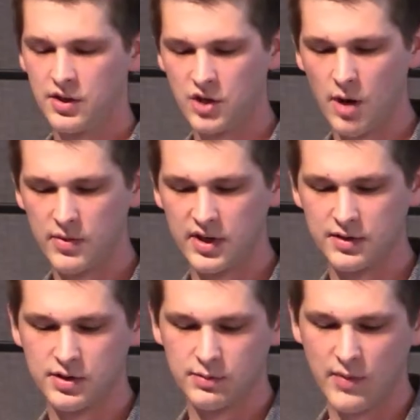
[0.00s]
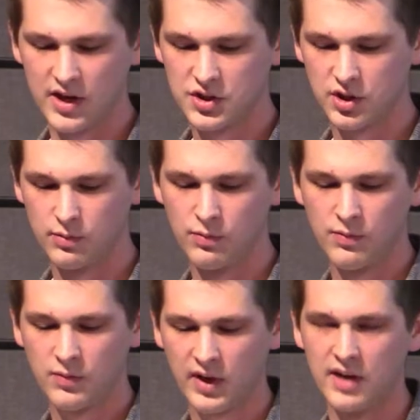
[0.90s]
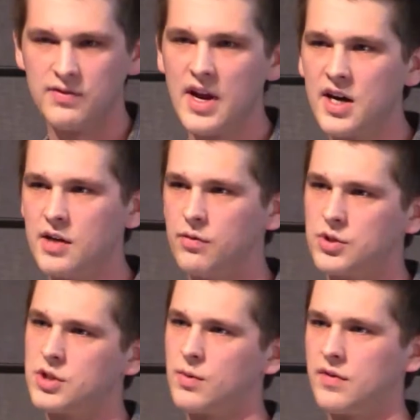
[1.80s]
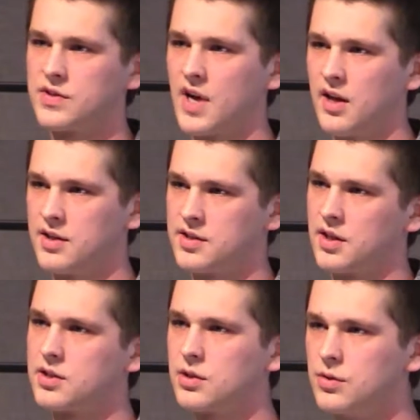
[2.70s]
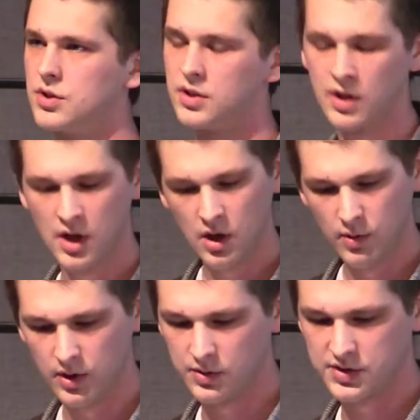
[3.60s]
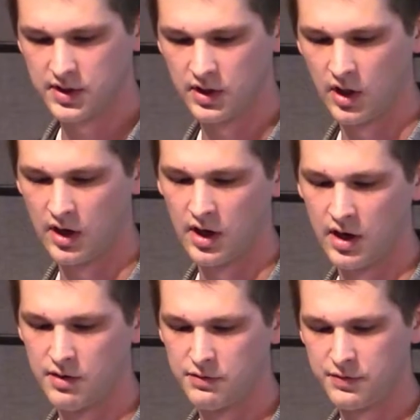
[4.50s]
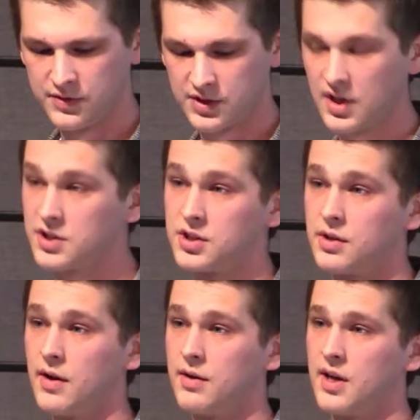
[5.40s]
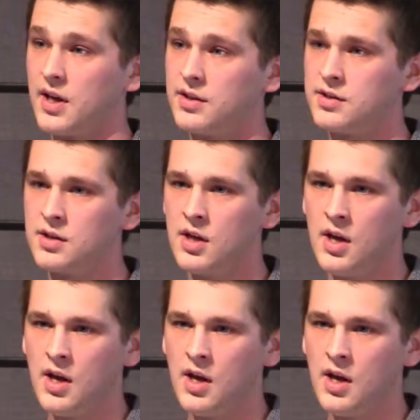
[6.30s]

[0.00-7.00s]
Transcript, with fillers: the dominant mainstream kind of narrative was just one of silence and exclusion. We don't see a lot of discussion around AIDS